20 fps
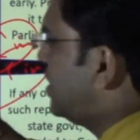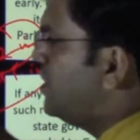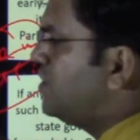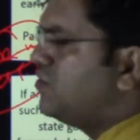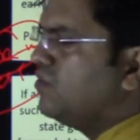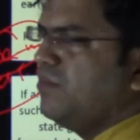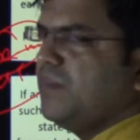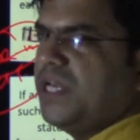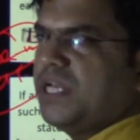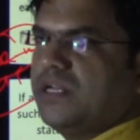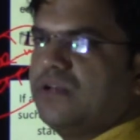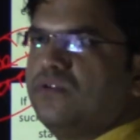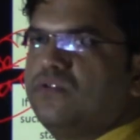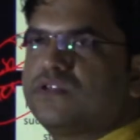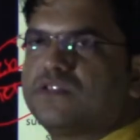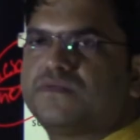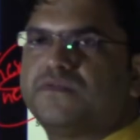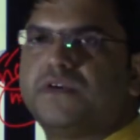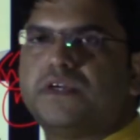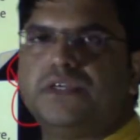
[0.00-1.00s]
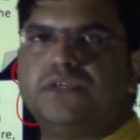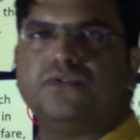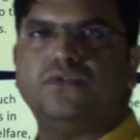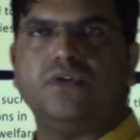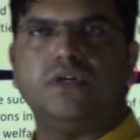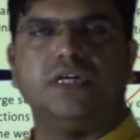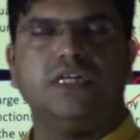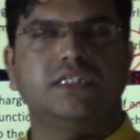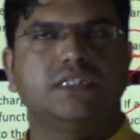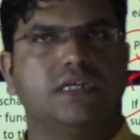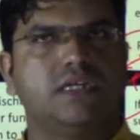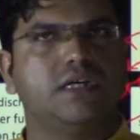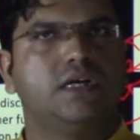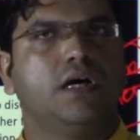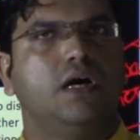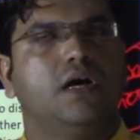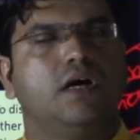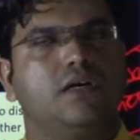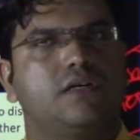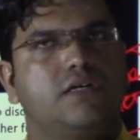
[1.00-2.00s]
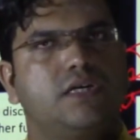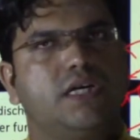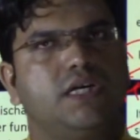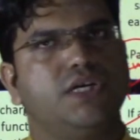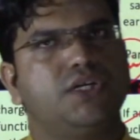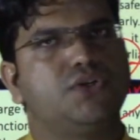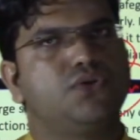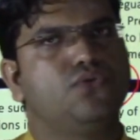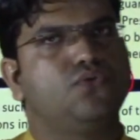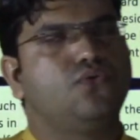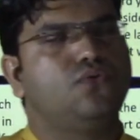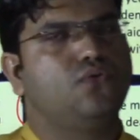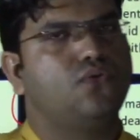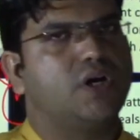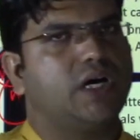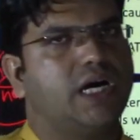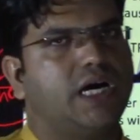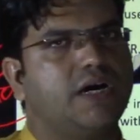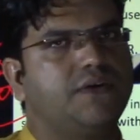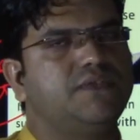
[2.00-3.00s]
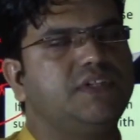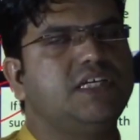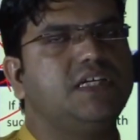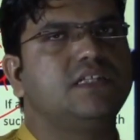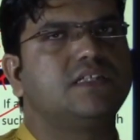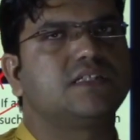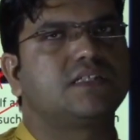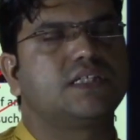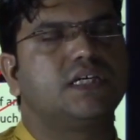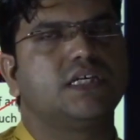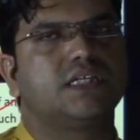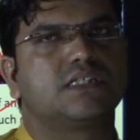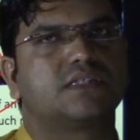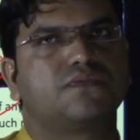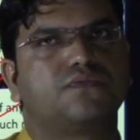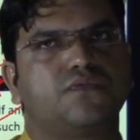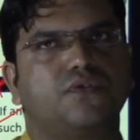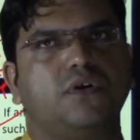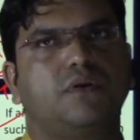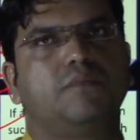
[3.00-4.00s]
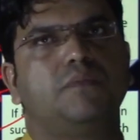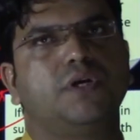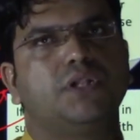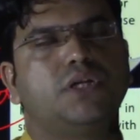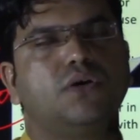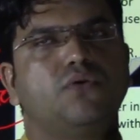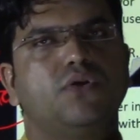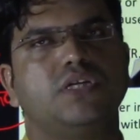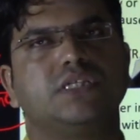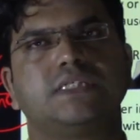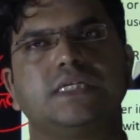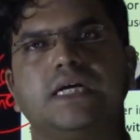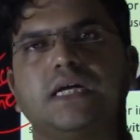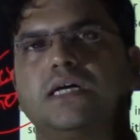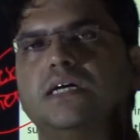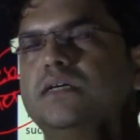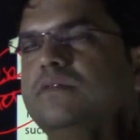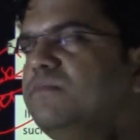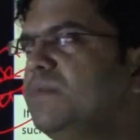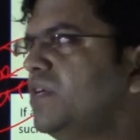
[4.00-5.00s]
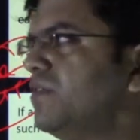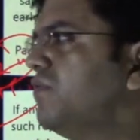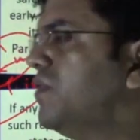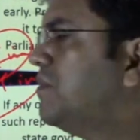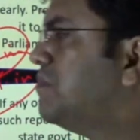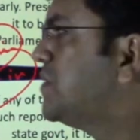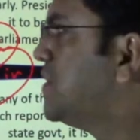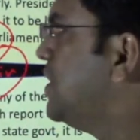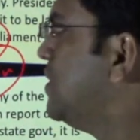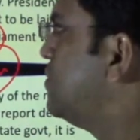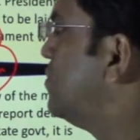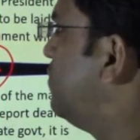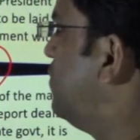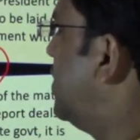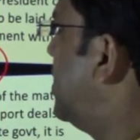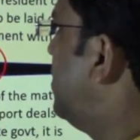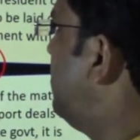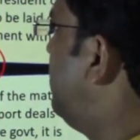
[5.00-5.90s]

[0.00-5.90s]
to make notes for you guys, I try to have these things from the original government website. So when I